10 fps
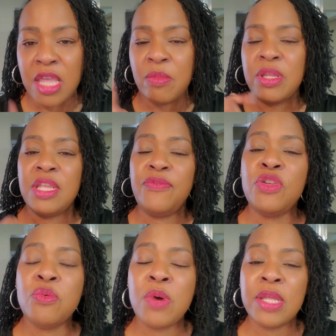but if
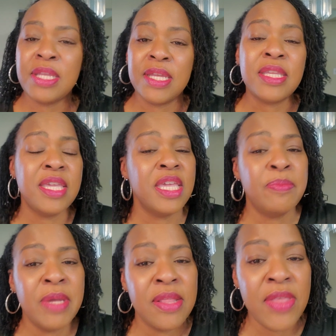you want to
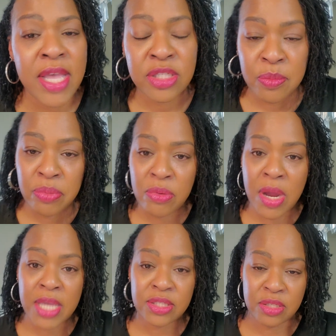keep it, there's a
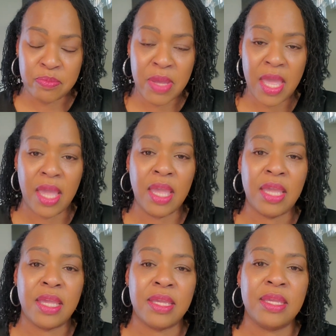price to
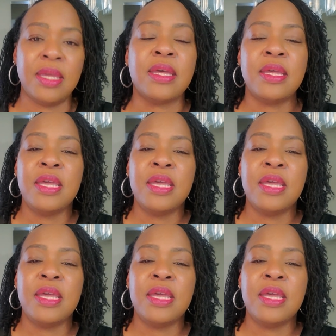pay.